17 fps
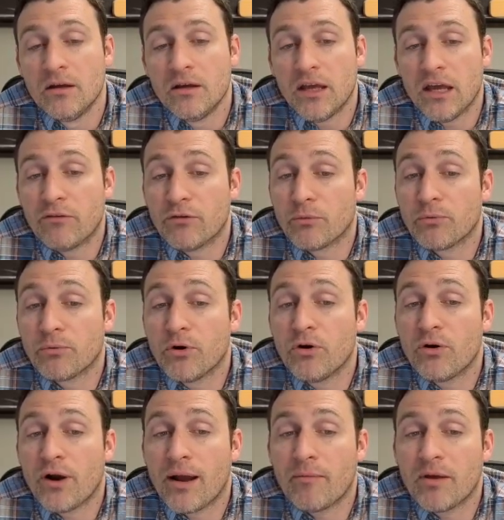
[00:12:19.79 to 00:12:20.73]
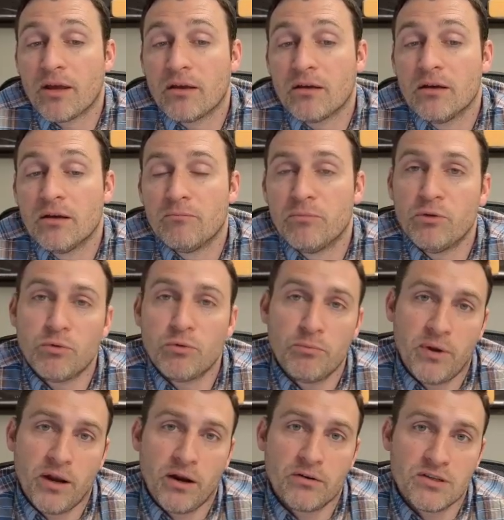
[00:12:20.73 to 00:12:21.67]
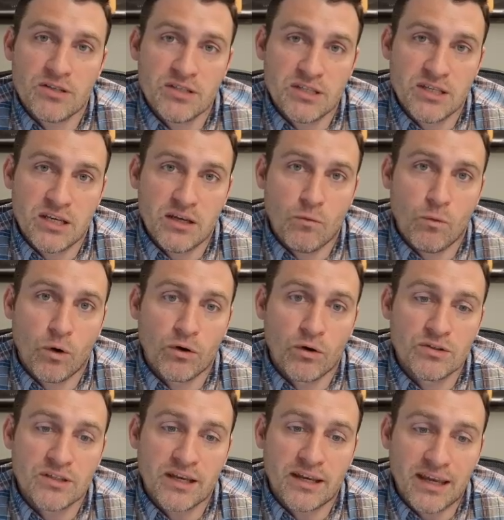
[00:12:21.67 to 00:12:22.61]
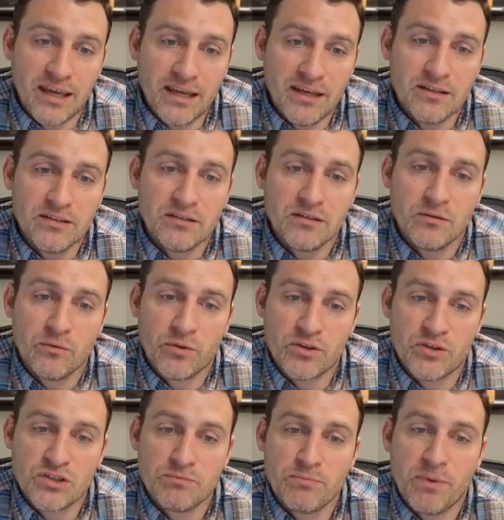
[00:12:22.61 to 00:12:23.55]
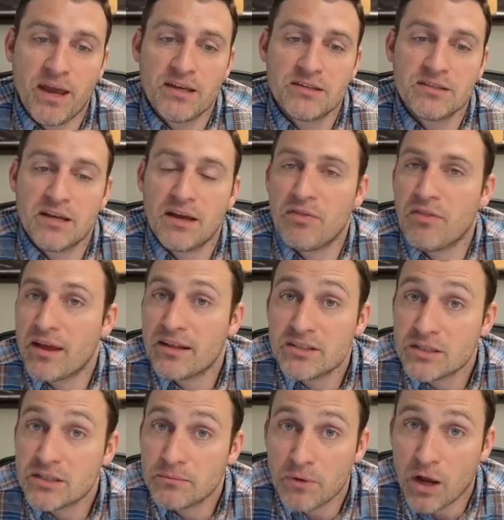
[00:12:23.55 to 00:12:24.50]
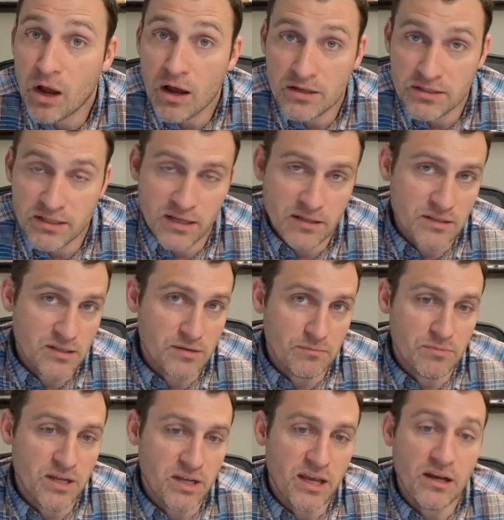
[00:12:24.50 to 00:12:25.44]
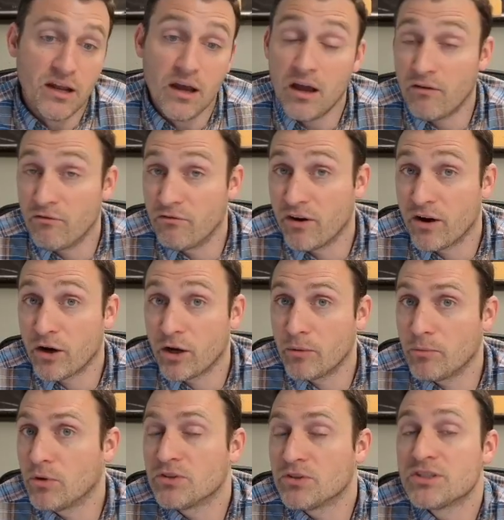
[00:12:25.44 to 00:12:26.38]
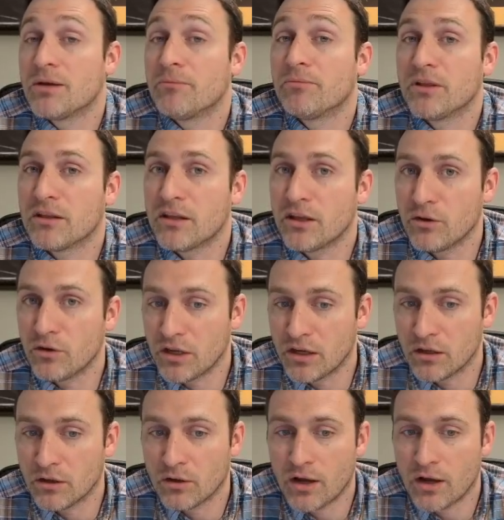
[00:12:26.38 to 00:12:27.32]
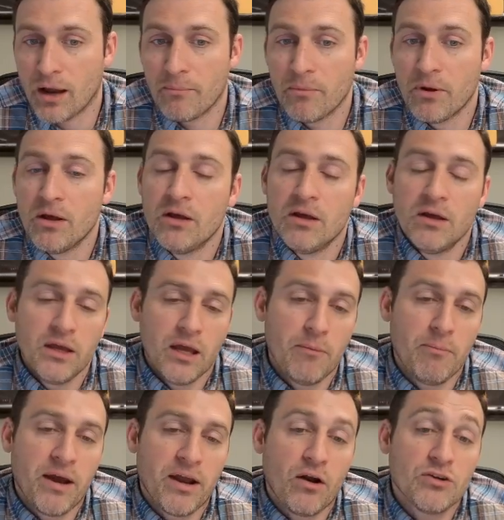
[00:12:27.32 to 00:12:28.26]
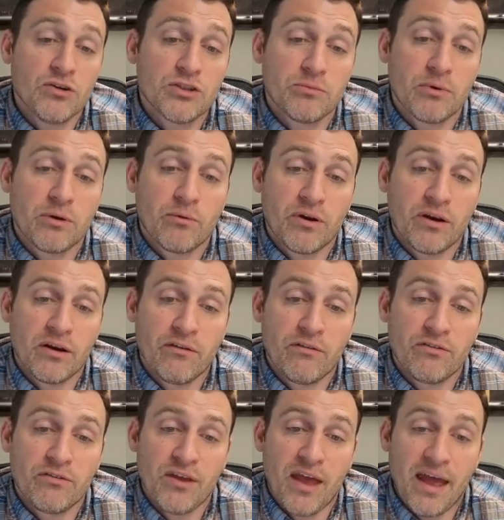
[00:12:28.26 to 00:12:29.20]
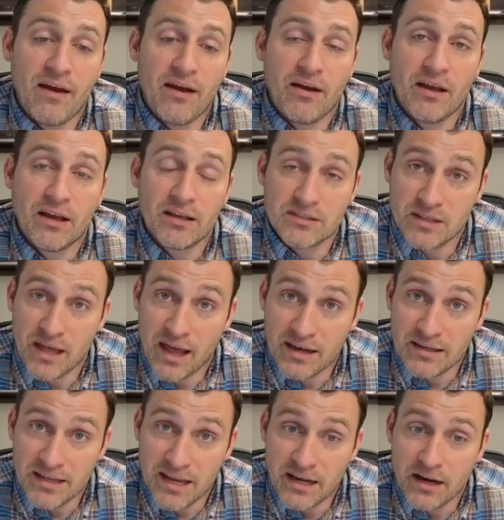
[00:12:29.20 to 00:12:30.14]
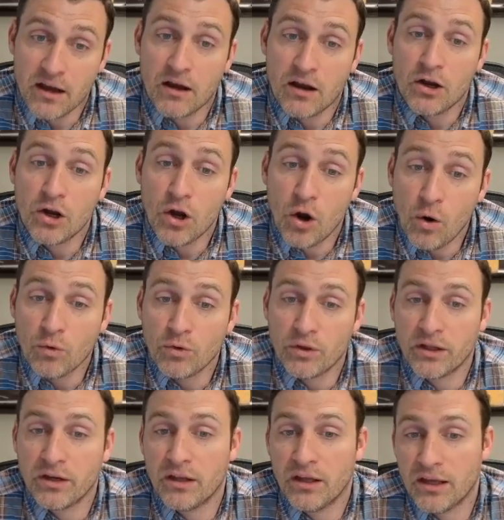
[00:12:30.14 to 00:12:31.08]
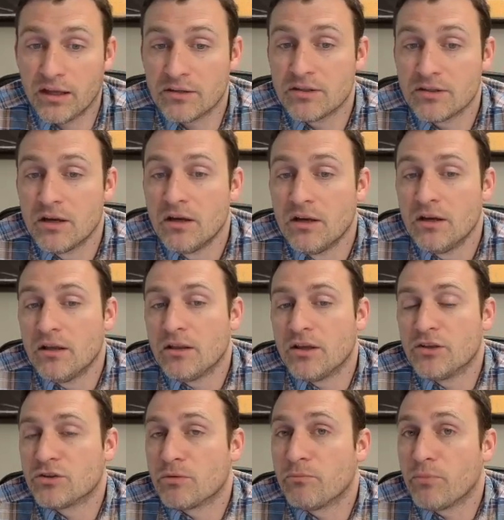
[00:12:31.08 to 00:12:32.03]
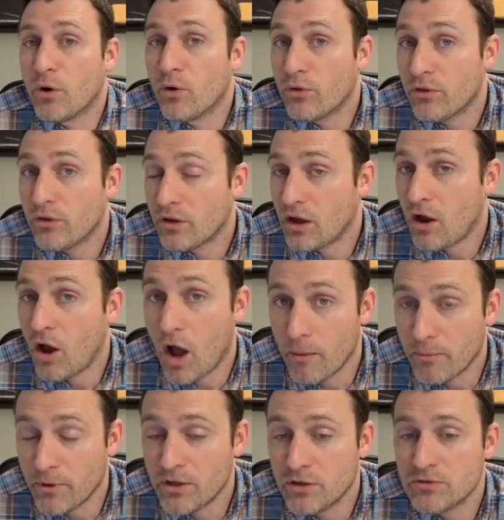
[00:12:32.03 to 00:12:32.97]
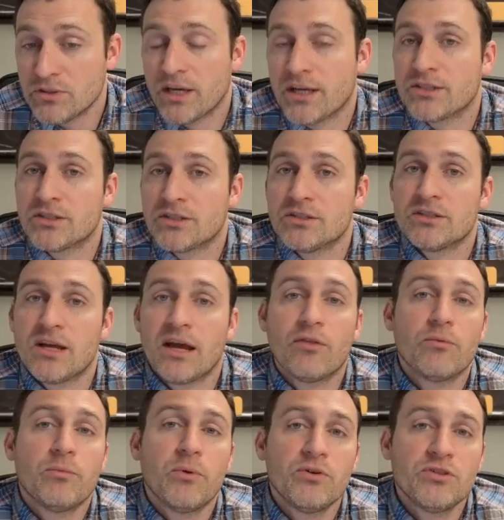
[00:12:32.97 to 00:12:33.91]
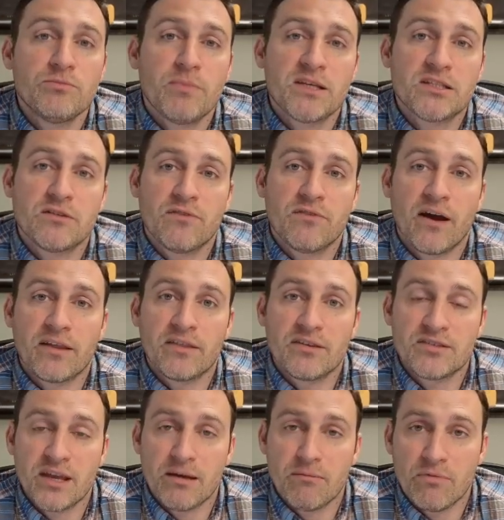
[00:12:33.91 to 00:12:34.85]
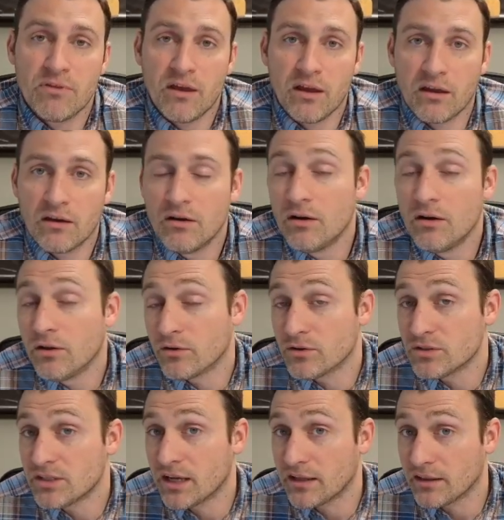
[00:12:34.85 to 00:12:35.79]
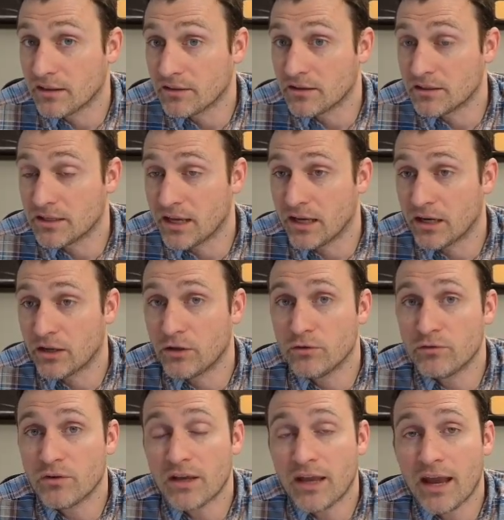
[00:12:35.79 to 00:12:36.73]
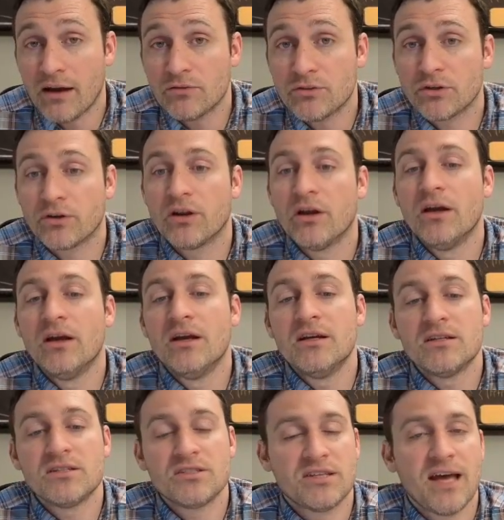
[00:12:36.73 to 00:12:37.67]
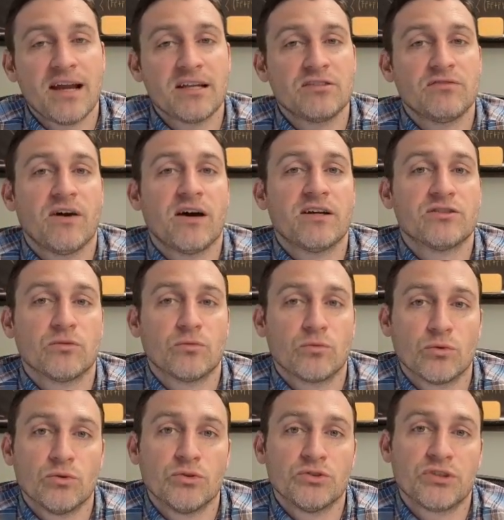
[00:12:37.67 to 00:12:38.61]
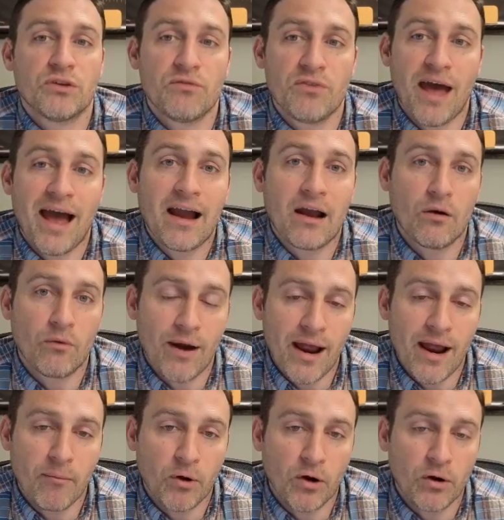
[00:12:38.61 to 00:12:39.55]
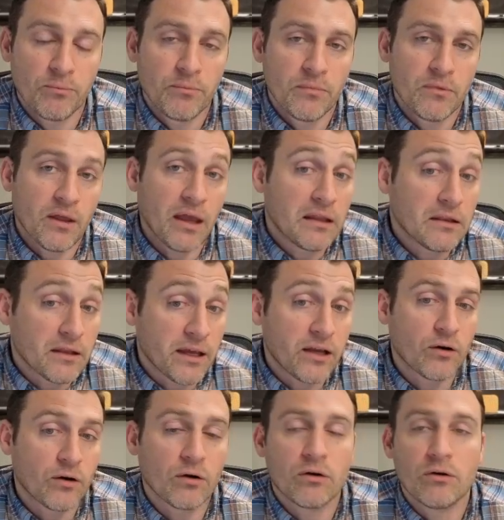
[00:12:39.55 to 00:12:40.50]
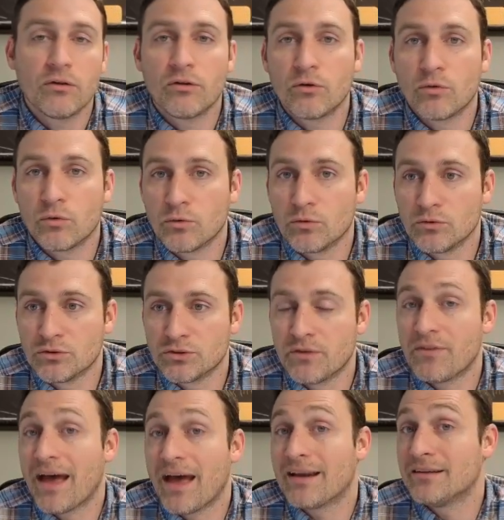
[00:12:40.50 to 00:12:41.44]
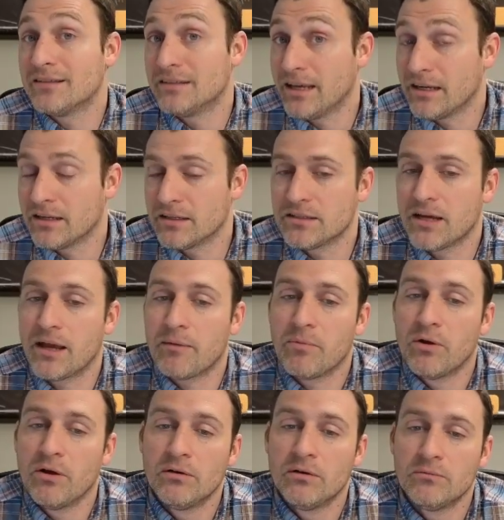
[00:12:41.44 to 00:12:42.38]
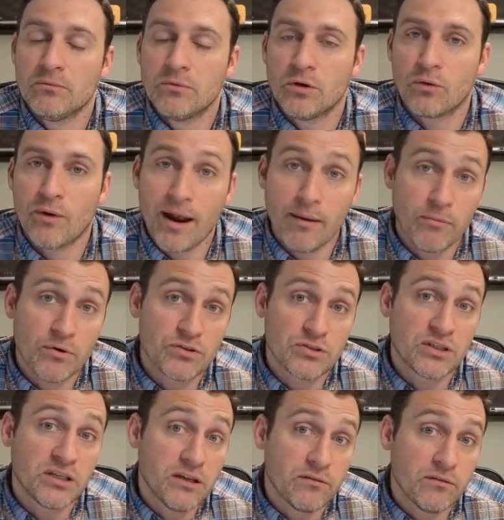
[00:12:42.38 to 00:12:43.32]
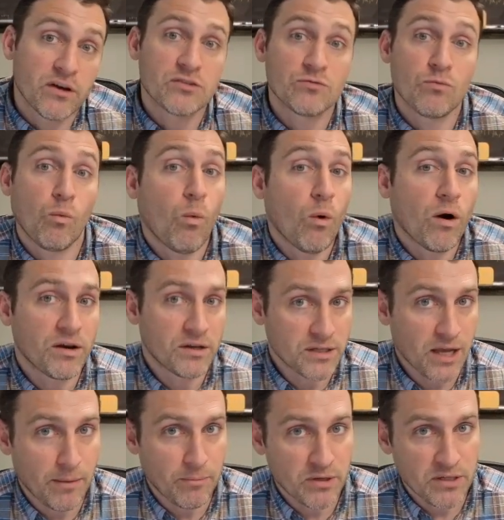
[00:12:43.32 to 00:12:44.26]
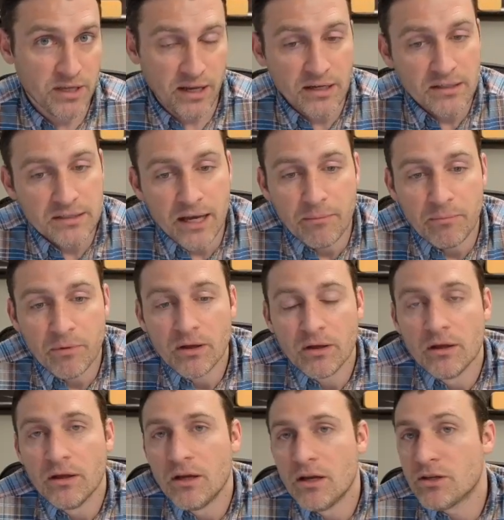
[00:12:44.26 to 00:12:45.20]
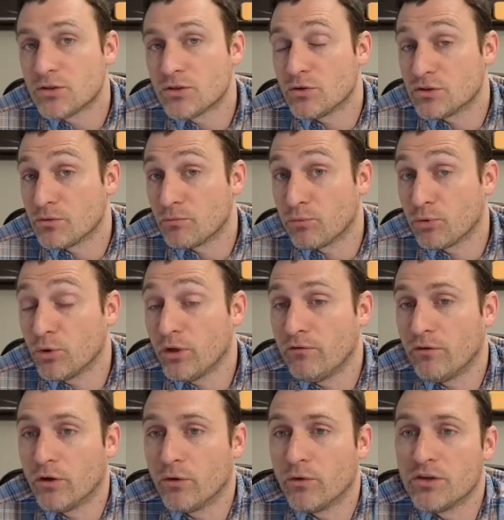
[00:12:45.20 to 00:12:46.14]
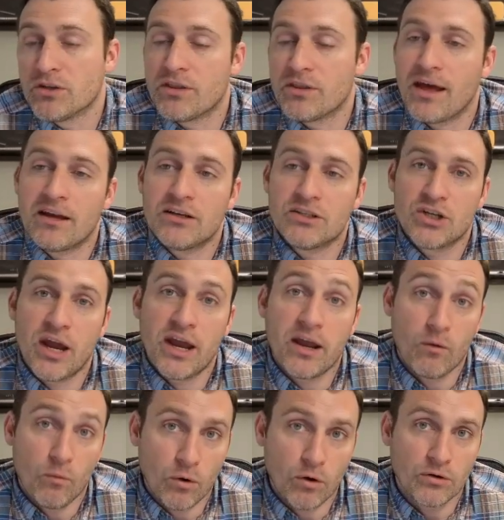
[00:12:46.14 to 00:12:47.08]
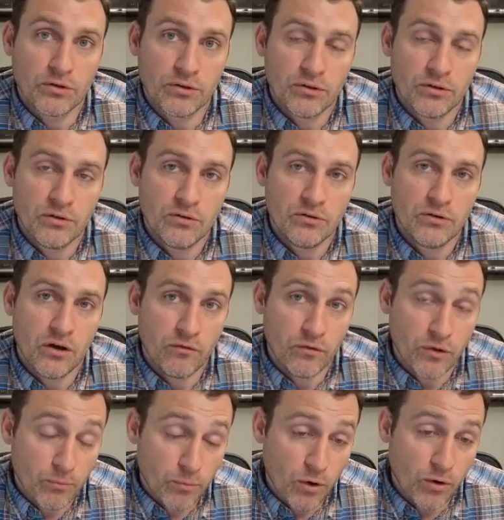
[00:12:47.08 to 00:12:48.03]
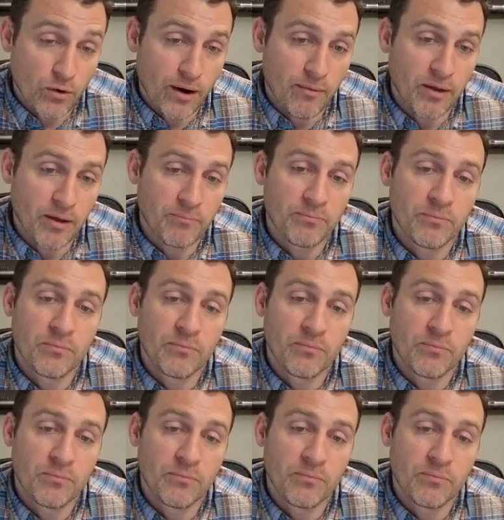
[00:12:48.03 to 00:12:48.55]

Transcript: If you're programming, be prepared to see words like int with a space and then some content, some data, a variable, something that you need to look up. It might also be written as that data colon int. These are both common notations and they're both specifying the same thing. They're saying that the data you've encountered satisfies the rules of that grammar and later the rules of that data type. Grammars give us one type of data type. So it's a preview into that giant world of programming.